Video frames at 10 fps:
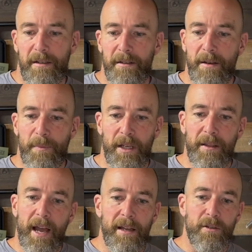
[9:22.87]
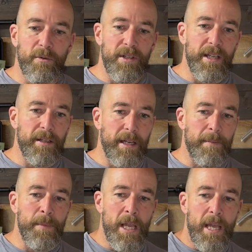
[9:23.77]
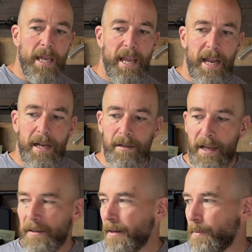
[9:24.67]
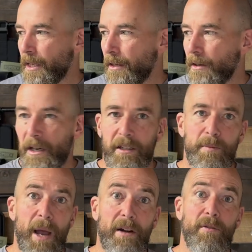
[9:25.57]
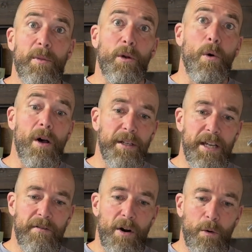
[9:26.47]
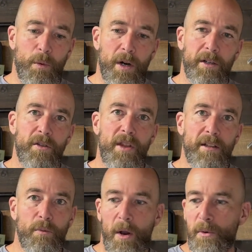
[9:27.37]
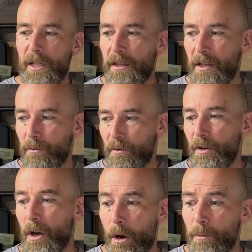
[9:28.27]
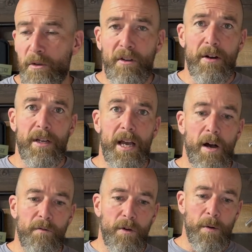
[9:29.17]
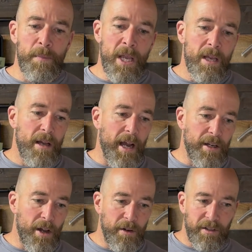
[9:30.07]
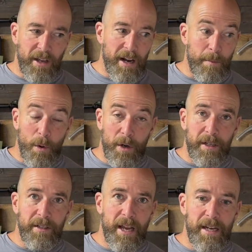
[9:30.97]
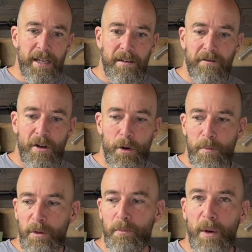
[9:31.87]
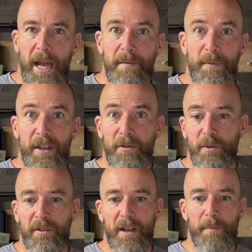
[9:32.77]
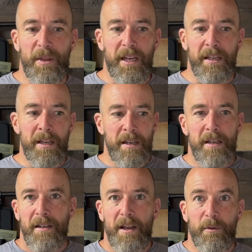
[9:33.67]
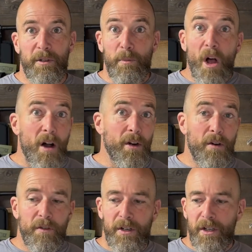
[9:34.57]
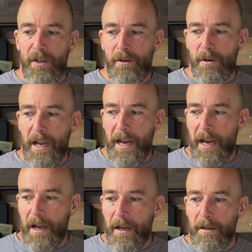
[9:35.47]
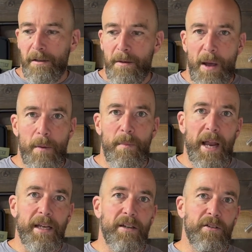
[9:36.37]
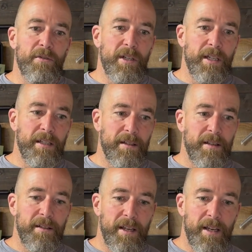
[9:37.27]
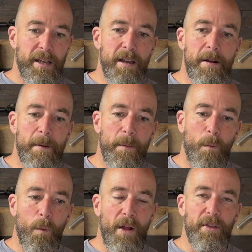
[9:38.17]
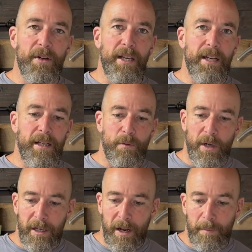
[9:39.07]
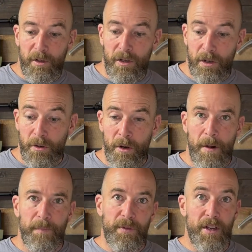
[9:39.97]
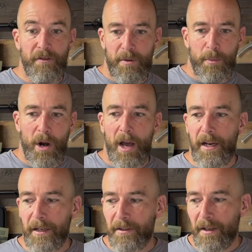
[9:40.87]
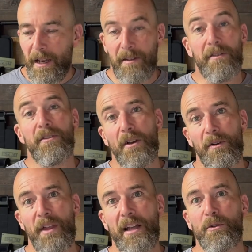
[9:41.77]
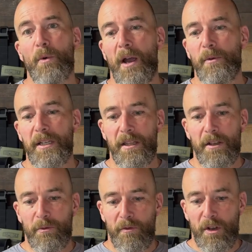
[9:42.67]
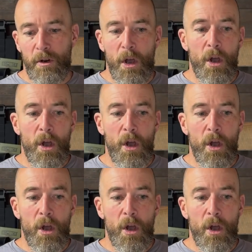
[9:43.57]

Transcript: It's something that is resilient, and that's something you could expect from the quality of our work. So that's why we did this review. I hope you found it helpful. I know it's kind of boring studying foams, but this was something that was long overdue, and the mountain bike industry needs to see what they're getting when it comes to different products. And so that's why we did this review.